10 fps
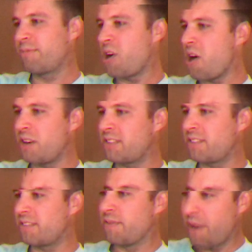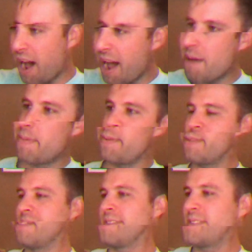Cars, the vibe,
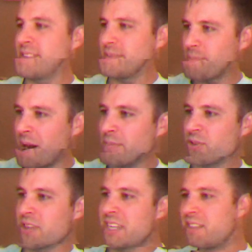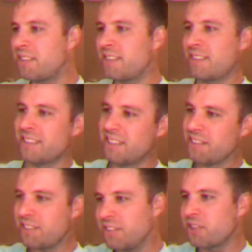palm trees,
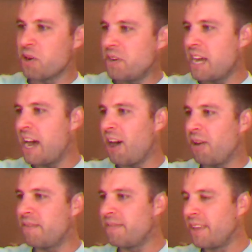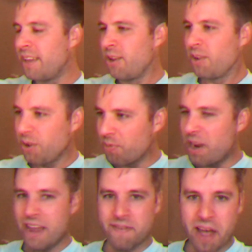sun's going down, a little
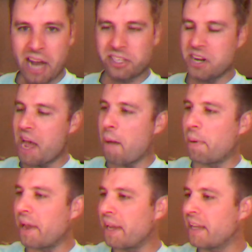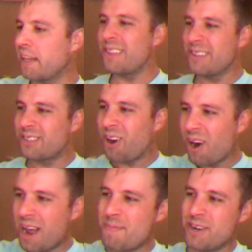rave action happening. This
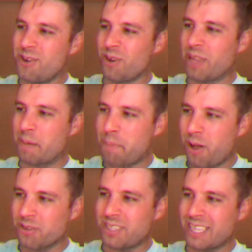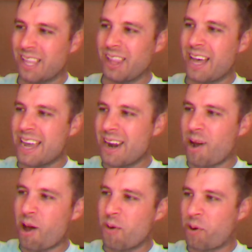car had been doing like pulsing. The light
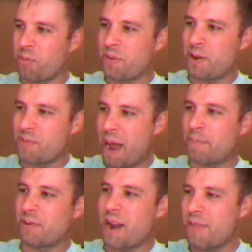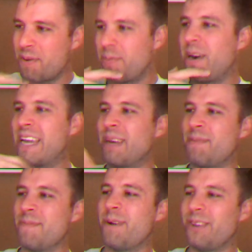they wrapped around their brake had
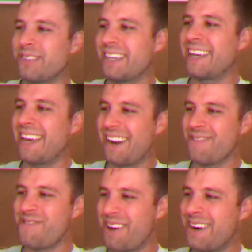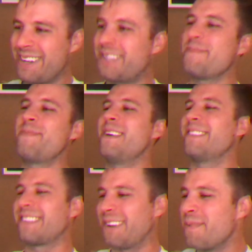been pulsing, and I wanted it to
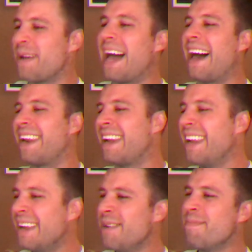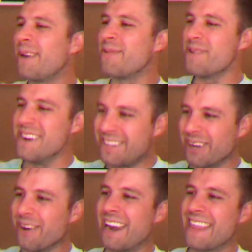pulse so bad, but it wouldn't
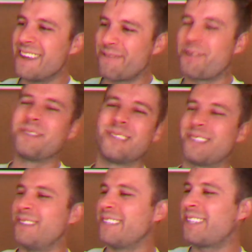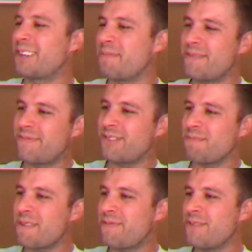do it. And then, of course, as soon as I turned
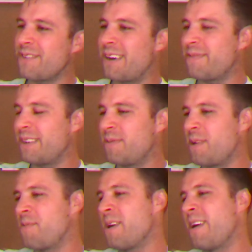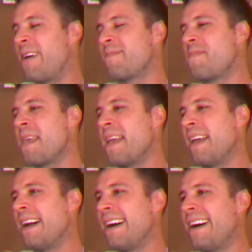my phone off, it went on.
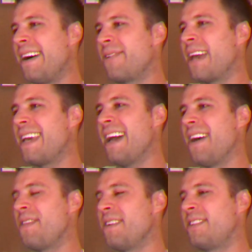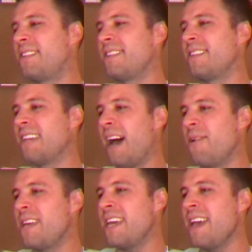Okay, yeah, this
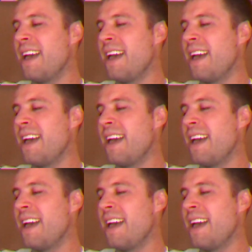Audi.